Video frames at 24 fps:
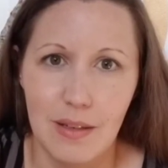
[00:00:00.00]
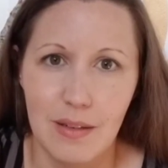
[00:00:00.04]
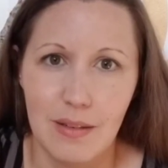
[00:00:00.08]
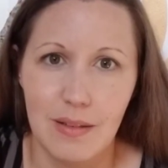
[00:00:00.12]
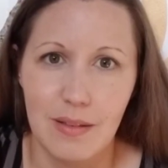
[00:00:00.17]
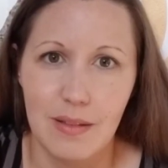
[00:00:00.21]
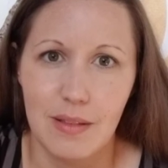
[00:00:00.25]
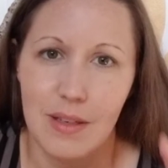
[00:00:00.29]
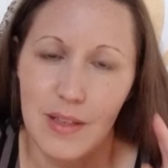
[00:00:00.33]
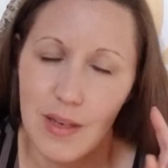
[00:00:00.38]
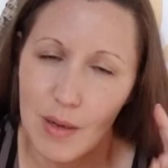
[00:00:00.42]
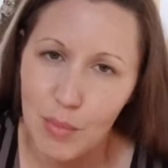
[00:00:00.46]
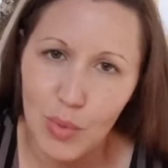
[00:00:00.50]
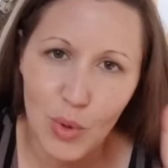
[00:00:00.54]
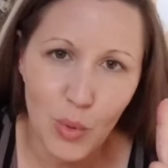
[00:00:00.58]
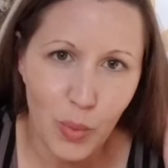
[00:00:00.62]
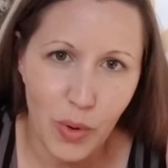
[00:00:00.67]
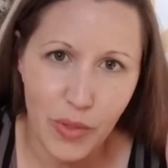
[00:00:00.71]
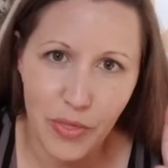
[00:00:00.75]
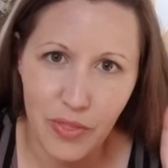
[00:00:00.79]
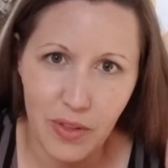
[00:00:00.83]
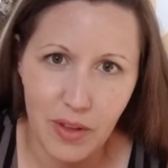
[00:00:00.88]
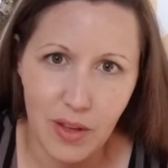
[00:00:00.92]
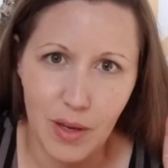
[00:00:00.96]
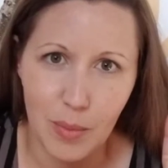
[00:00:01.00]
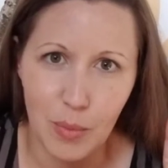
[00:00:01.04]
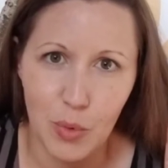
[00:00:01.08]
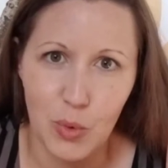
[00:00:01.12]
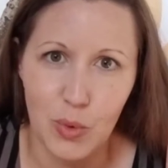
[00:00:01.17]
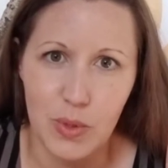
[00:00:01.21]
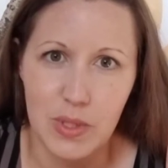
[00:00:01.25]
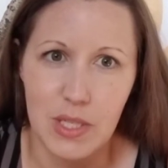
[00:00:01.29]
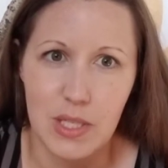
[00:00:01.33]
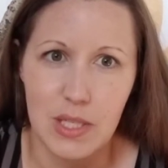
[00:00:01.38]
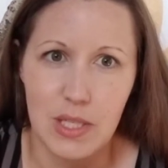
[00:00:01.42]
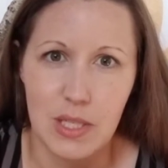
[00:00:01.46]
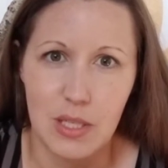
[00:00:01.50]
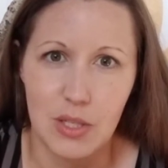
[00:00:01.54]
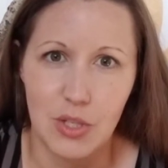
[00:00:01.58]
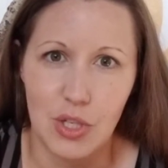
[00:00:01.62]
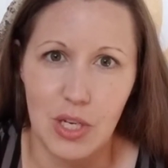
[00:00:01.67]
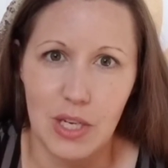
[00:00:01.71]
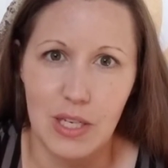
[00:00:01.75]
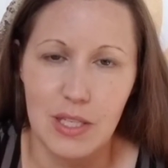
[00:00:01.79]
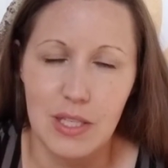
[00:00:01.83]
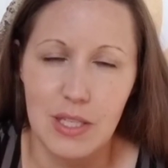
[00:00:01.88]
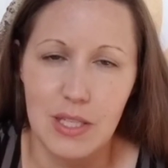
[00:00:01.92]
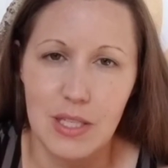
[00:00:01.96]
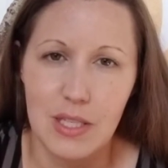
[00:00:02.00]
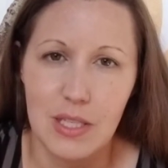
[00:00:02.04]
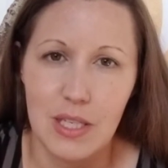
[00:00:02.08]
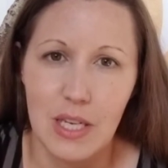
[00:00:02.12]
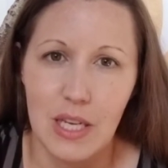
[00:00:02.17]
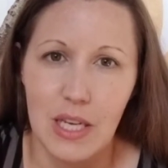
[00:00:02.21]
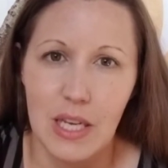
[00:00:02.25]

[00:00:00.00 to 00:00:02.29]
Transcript: the number one thing I'm going to suggest